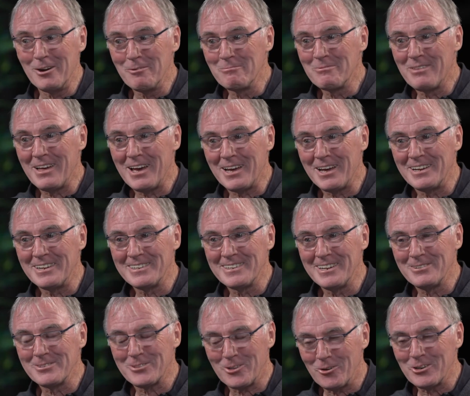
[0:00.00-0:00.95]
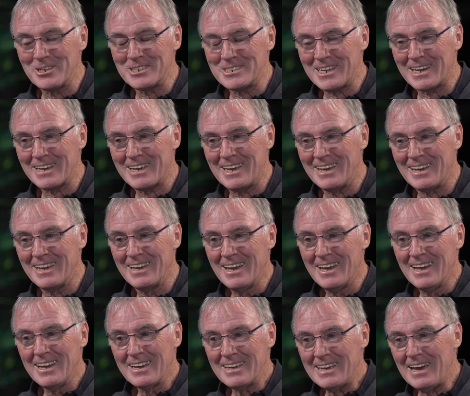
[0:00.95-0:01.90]
up the little donkey jacket,
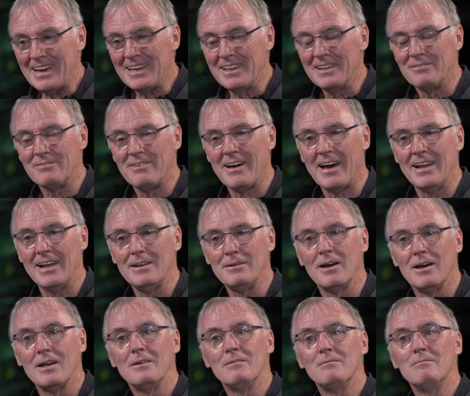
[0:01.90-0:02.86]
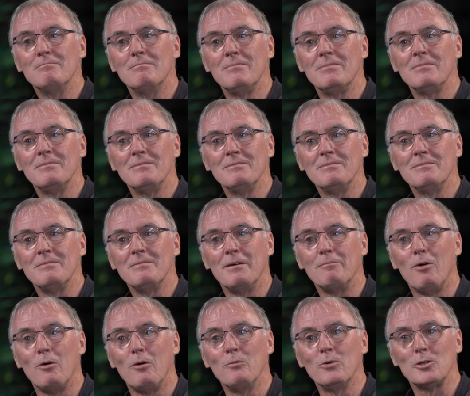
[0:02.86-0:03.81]
get in the van. My
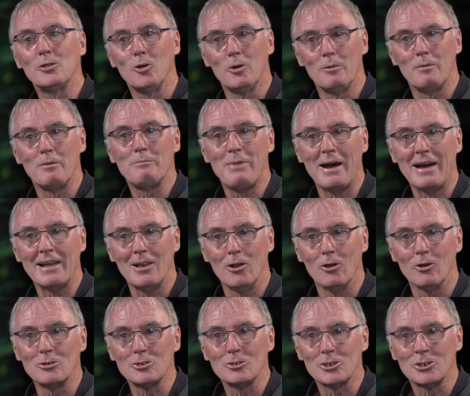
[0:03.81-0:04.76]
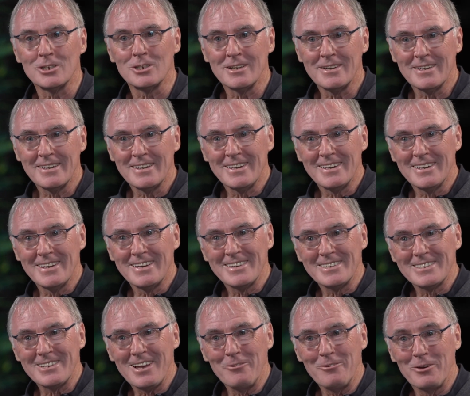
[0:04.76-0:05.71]
mum would do him a packed lunch
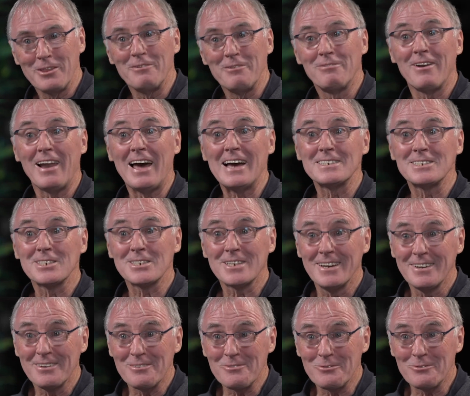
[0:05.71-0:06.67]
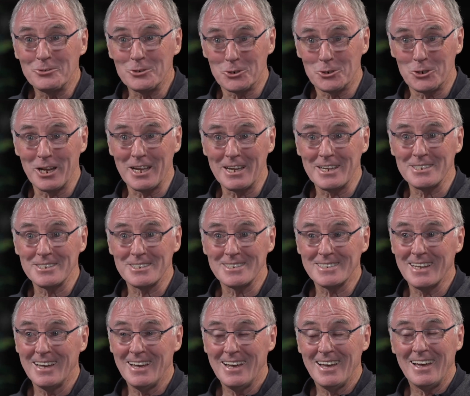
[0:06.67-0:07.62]
with a flask for
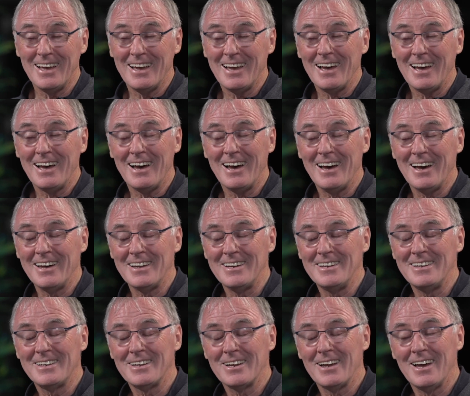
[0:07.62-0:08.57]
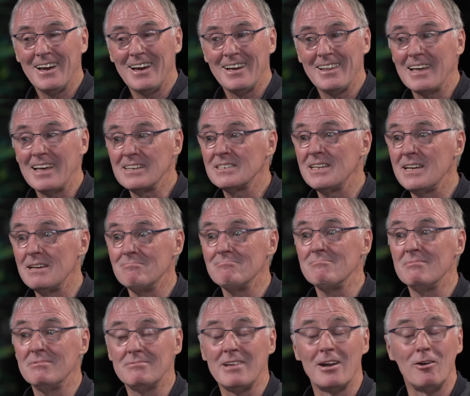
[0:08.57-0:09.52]
drinks, and that's
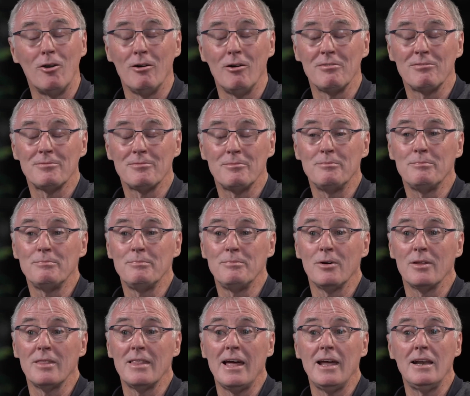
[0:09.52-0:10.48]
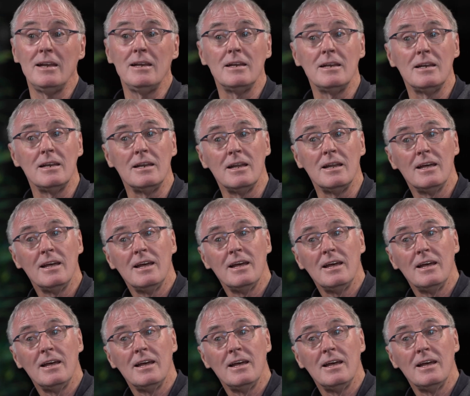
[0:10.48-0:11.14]
it, they're off. But then